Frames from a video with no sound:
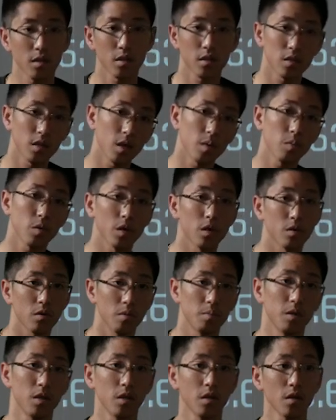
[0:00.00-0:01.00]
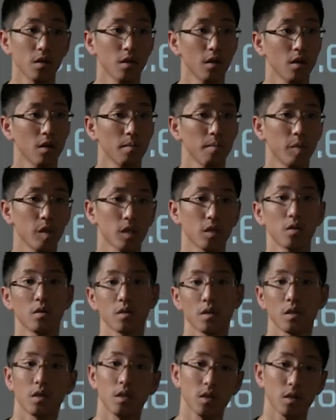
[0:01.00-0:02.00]
the same way it would be but the
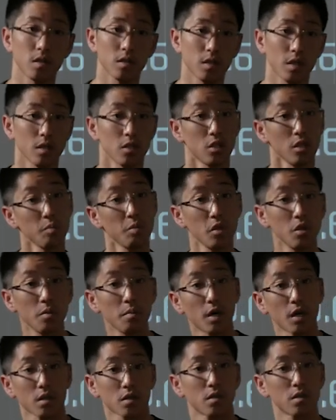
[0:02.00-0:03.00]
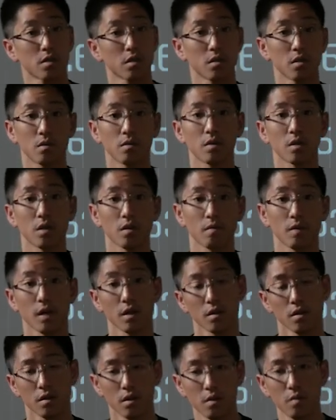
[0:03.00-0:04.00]
only thing is that GPU boxes are doing it
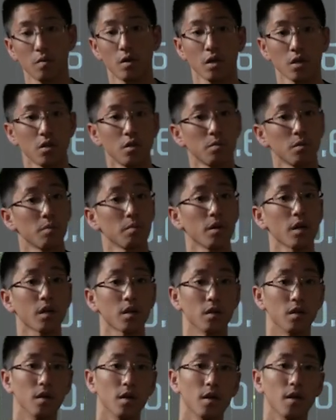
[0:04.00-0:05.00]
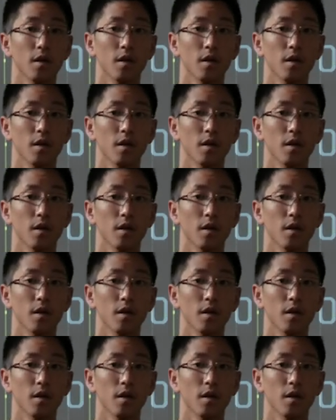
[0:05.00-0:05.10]
rather than one human brain.